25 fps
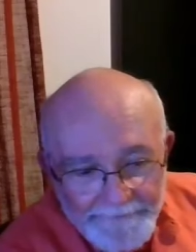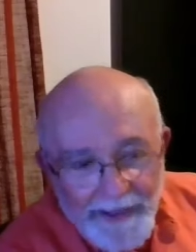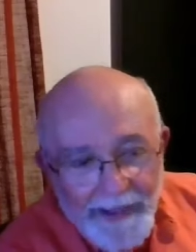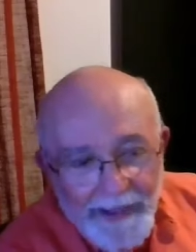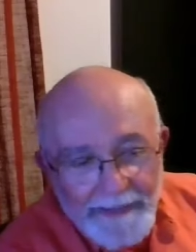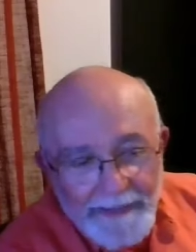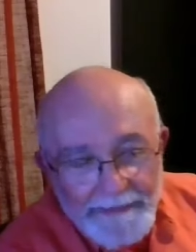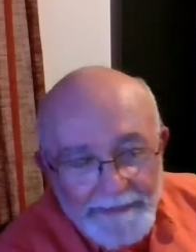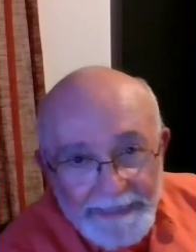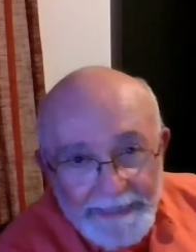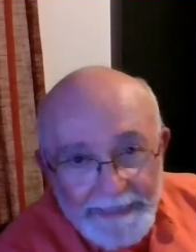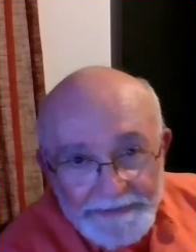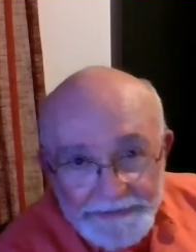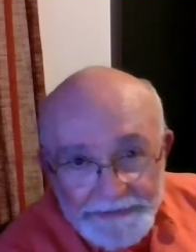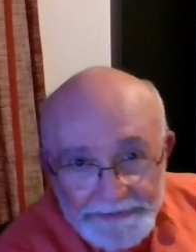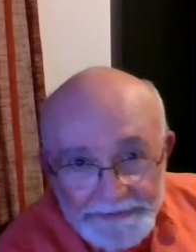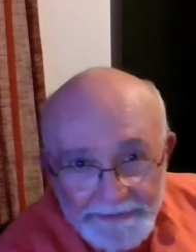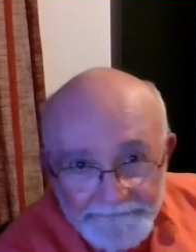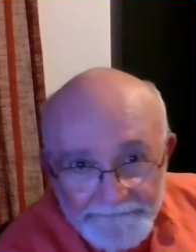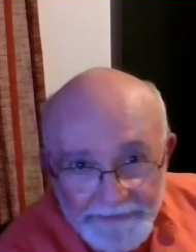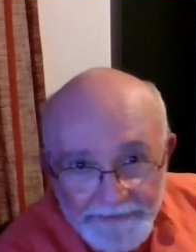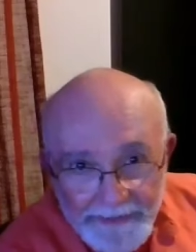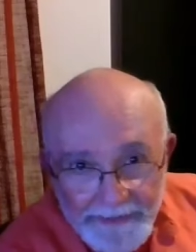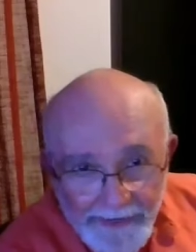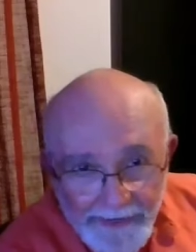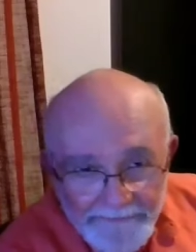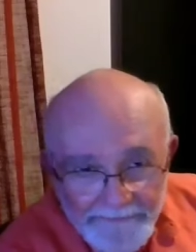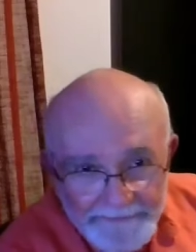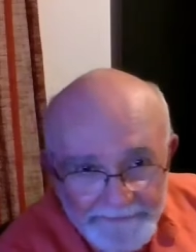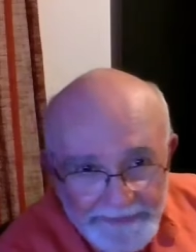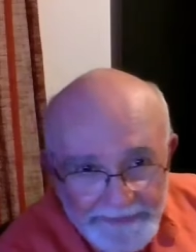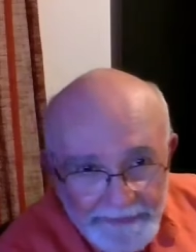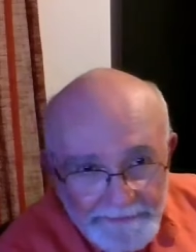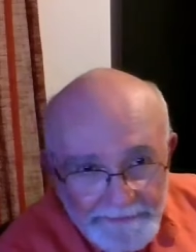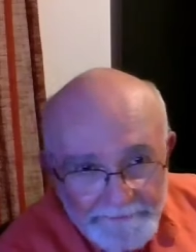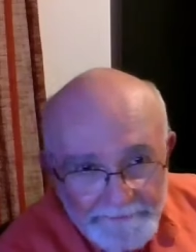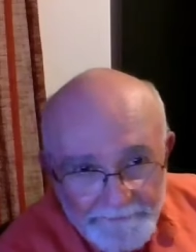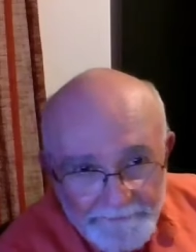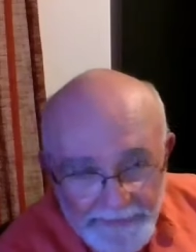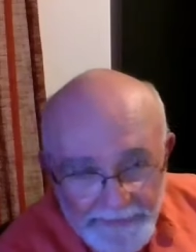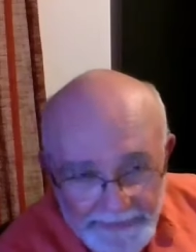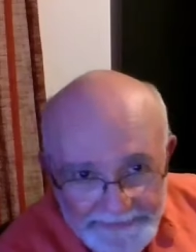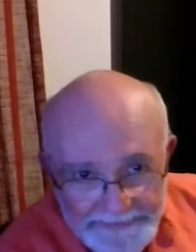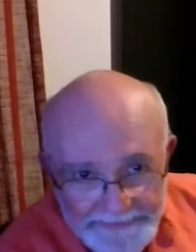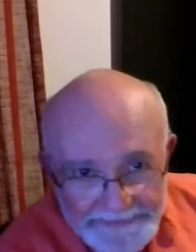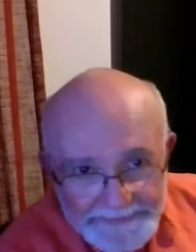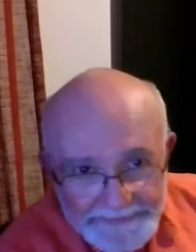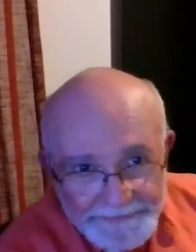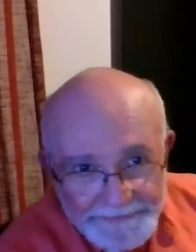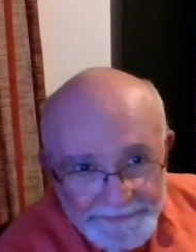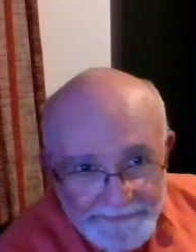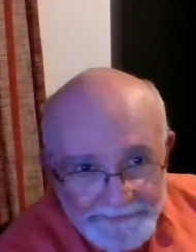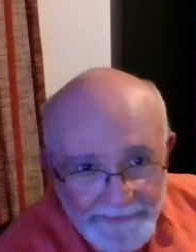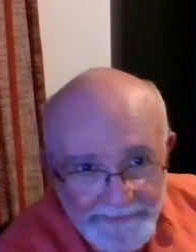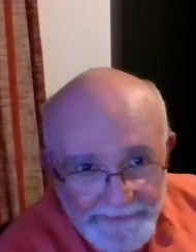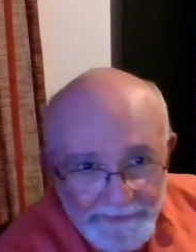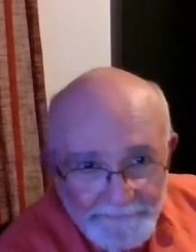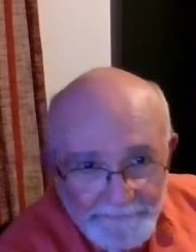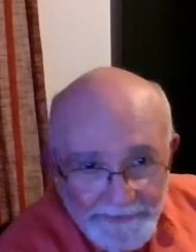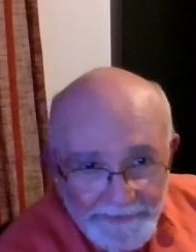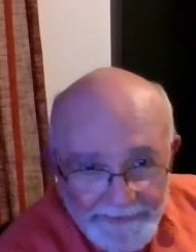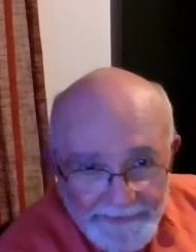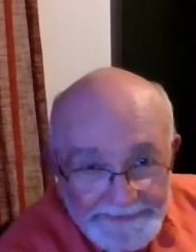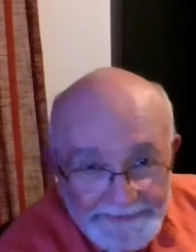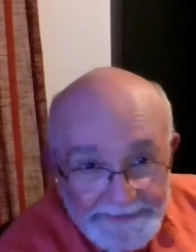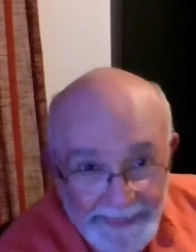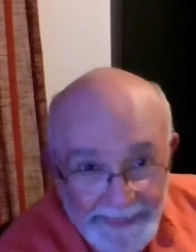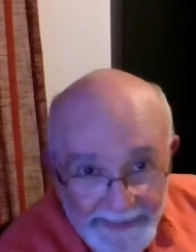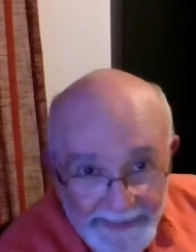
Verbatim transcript: the violation of a covenant means, remember,